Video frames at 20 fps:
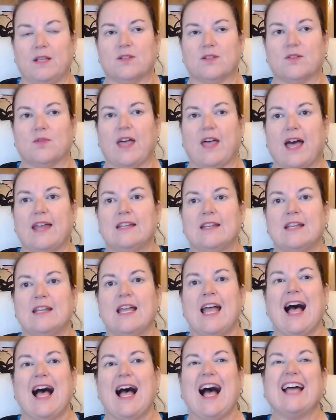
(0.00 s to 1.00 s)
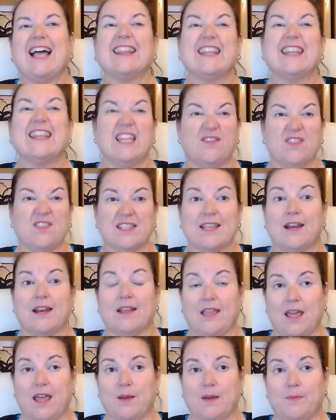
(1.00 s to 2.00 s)
So that I live inside of
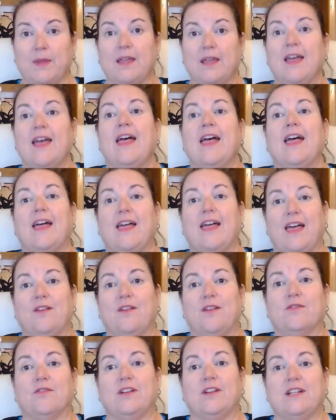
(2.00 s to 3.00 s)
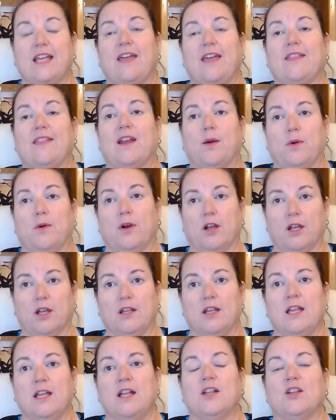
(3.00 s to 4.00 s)
Canopy every day that I work.
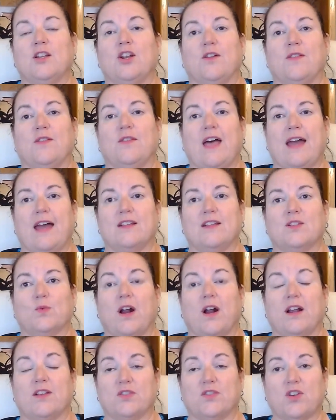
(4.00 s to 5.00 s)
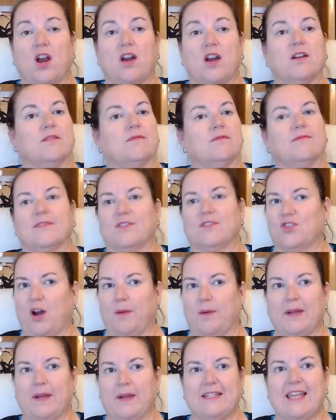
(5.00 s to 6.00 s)
That is where I start
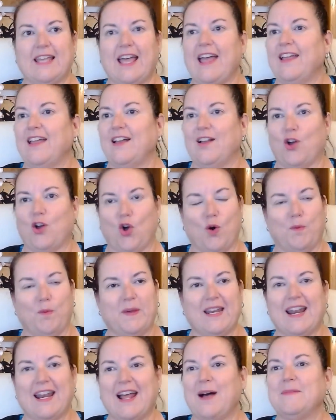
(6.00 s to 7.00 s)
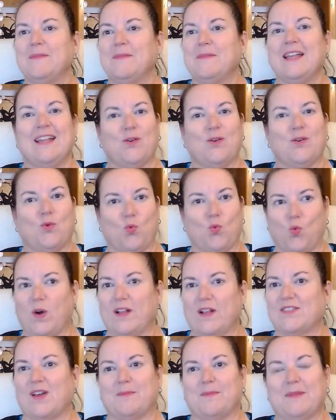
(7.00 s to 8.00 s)
my day, open it up.
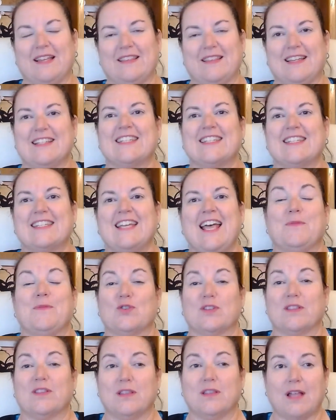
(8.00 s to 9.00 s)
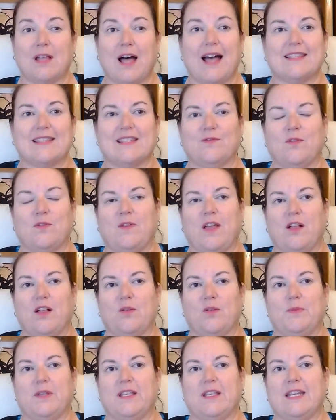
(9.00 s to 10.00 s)
What's on my list? There's lots of
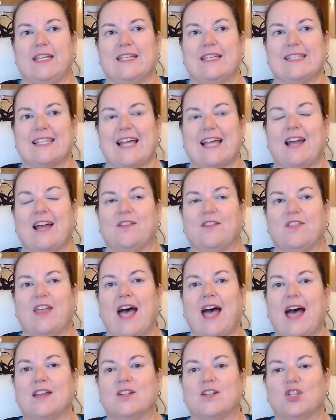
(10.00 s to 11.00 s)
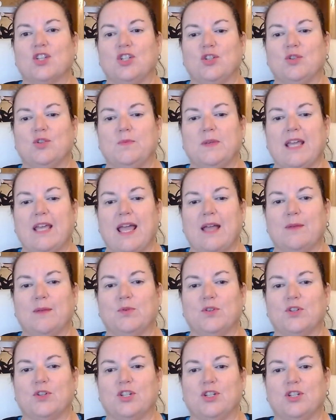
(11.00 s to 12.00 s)
availability inside of that to be
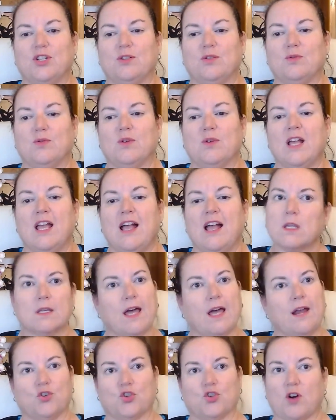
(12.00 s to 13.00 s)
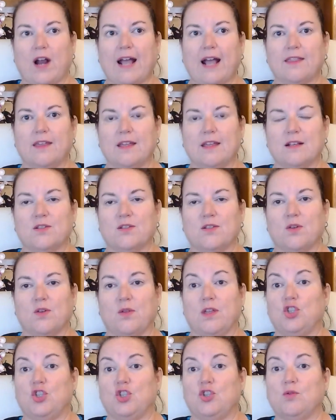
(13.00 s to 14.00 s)
able to kind of track things so
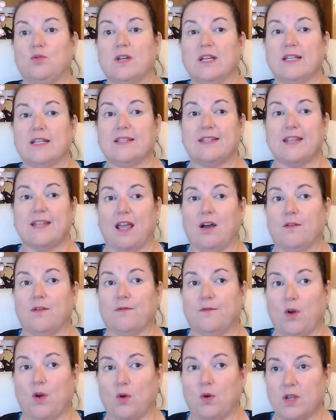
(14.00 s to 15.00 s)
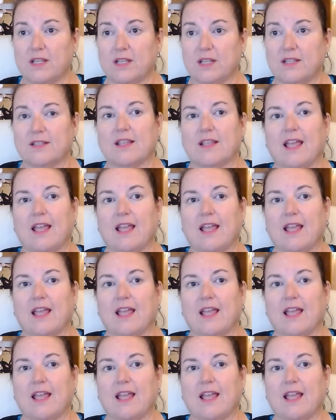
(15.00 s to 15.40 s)
that you can stay on focus.